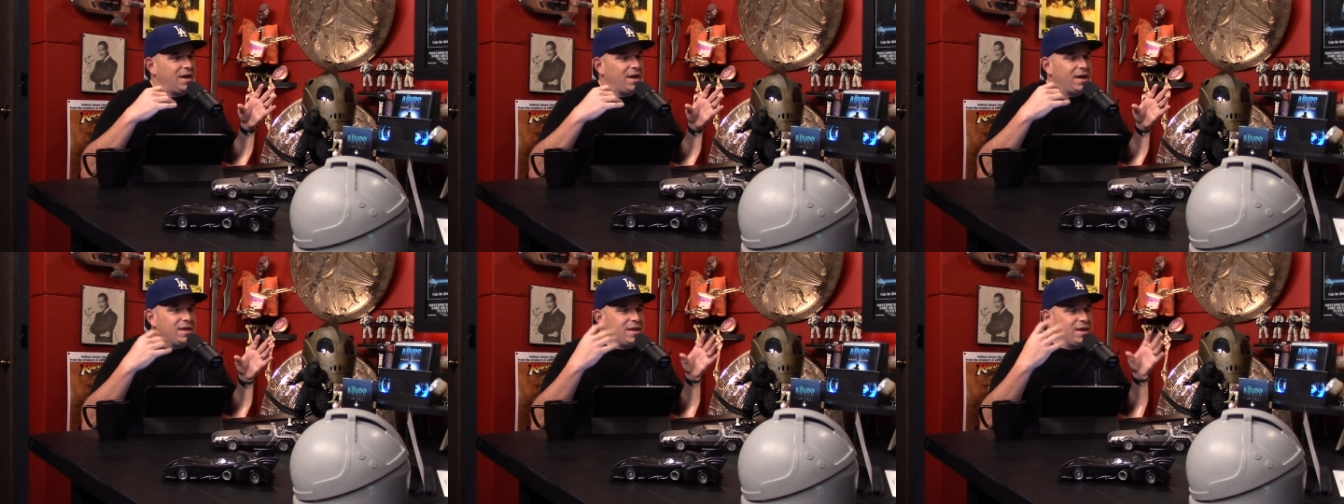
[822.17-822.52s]

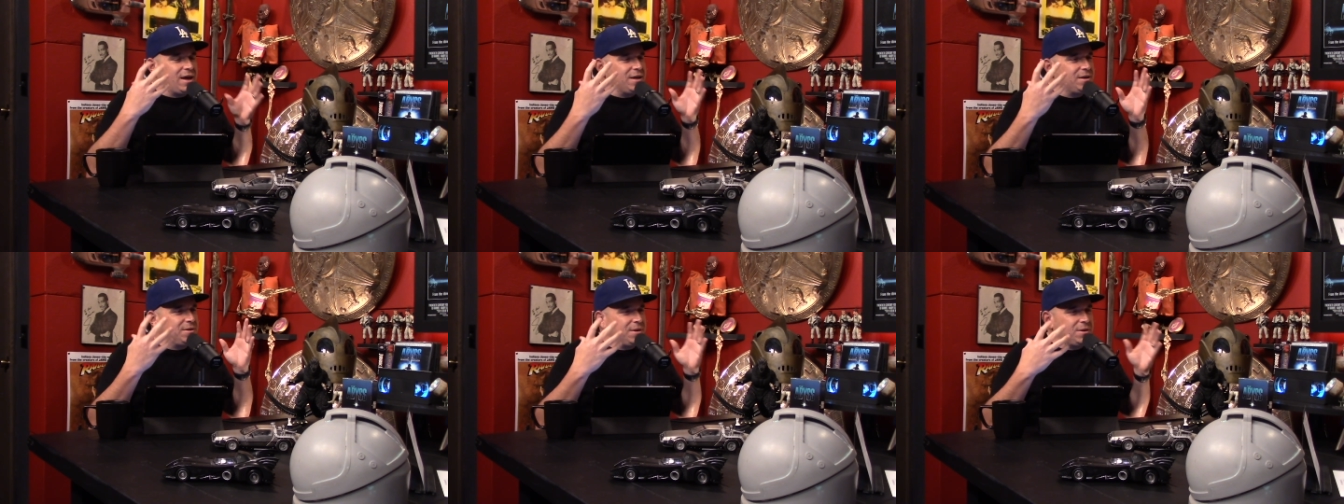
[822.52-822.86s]

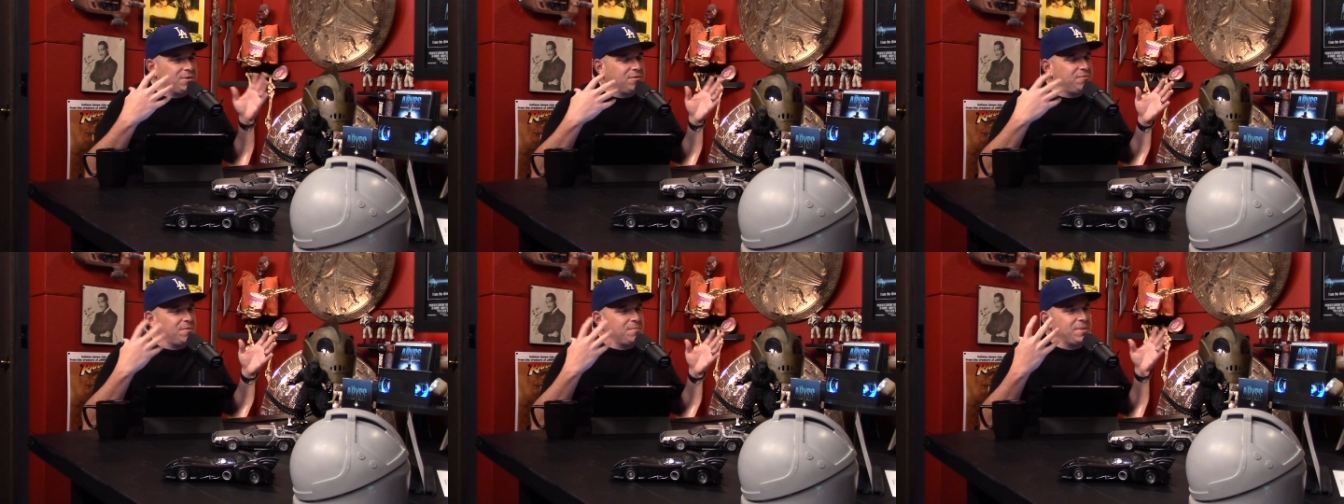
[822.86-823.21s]
I don't
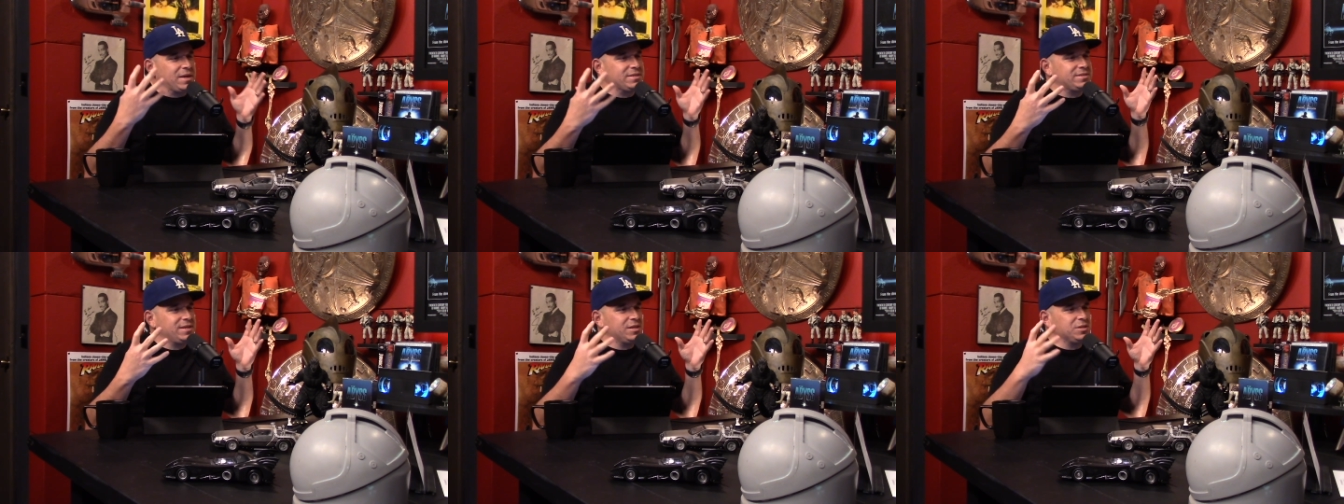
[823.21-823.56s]
know if I'm
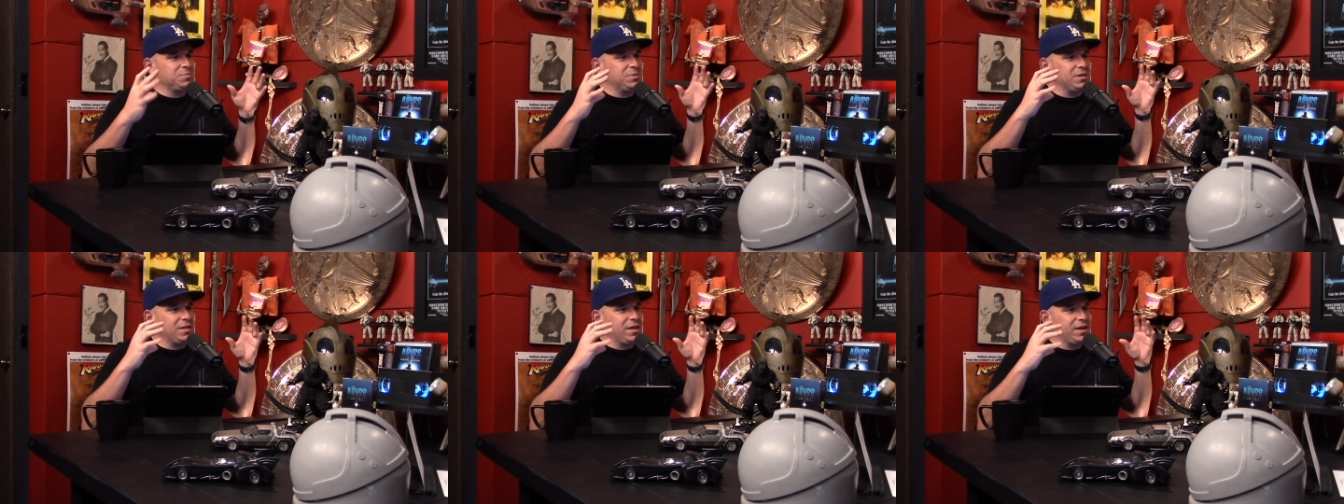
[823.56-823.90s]
making sense,
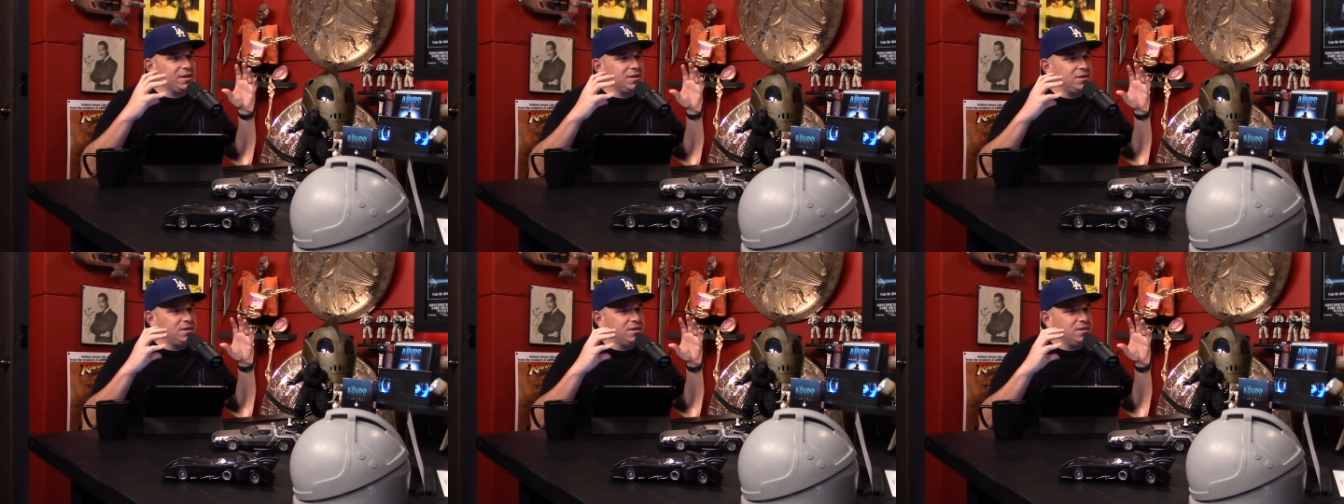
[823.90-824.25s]
but
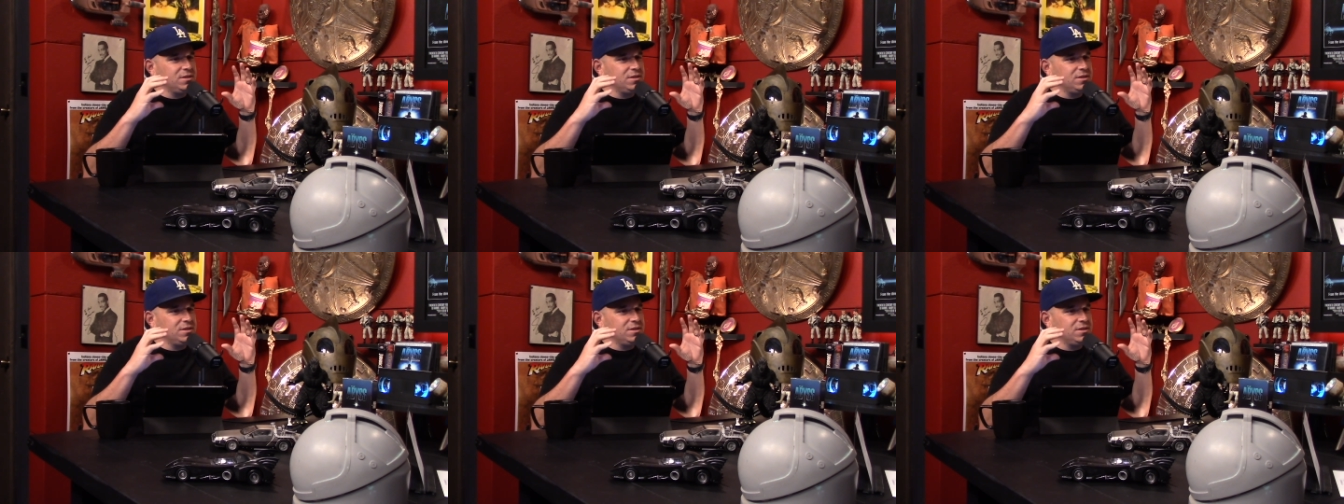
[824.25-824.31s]
like